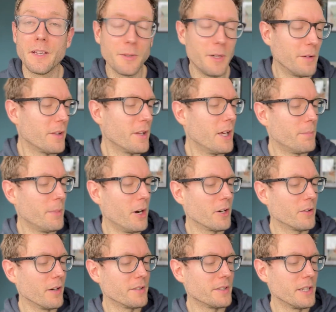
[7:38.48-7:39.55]
So after the
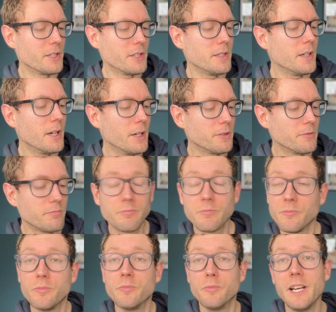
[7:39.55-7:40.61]
parkrun session, I was
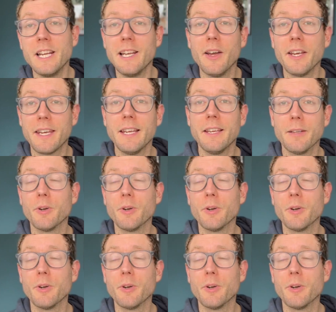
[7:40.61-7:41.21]
Really liking the